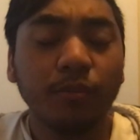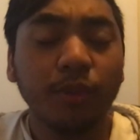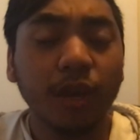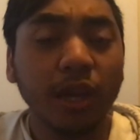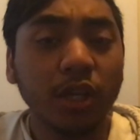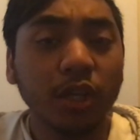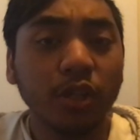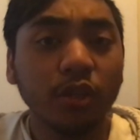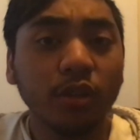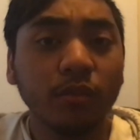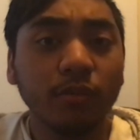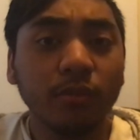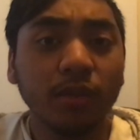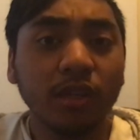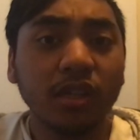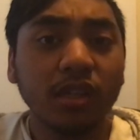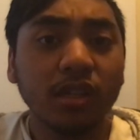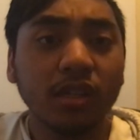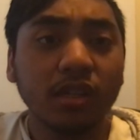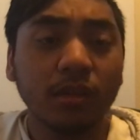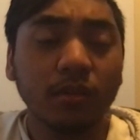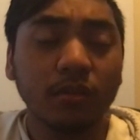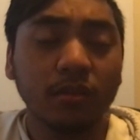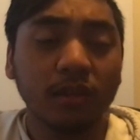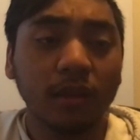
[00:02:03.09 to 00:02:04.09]
Pendulum
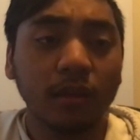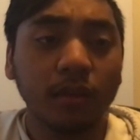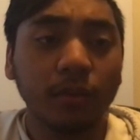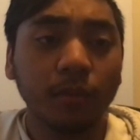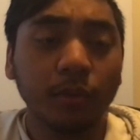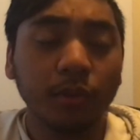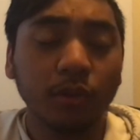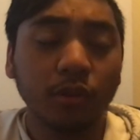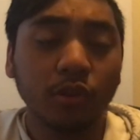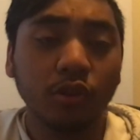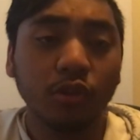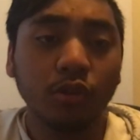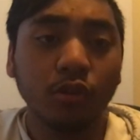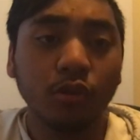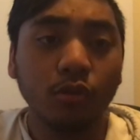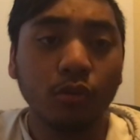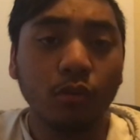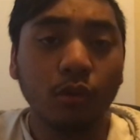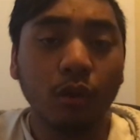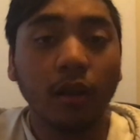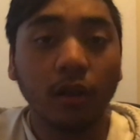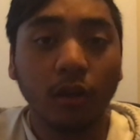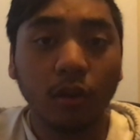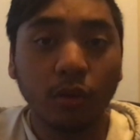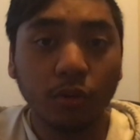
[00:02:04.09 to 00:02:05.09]
is susceptible
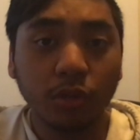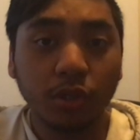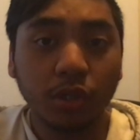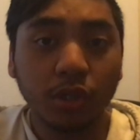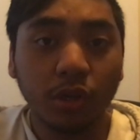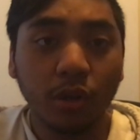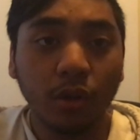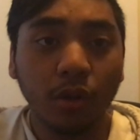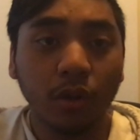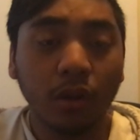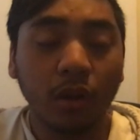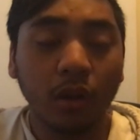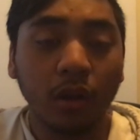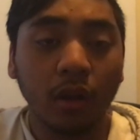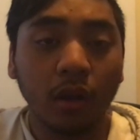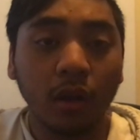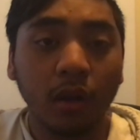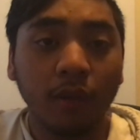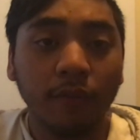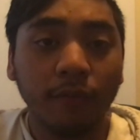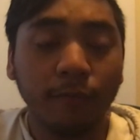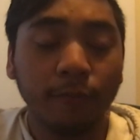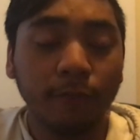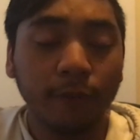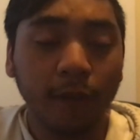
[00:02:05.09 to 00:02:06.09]
to Ghost Ogre,
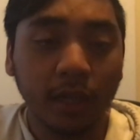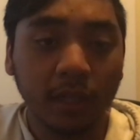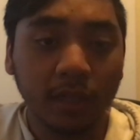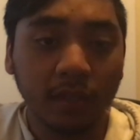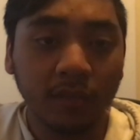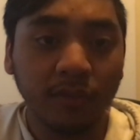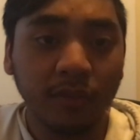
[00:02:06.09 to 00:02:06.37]
Effect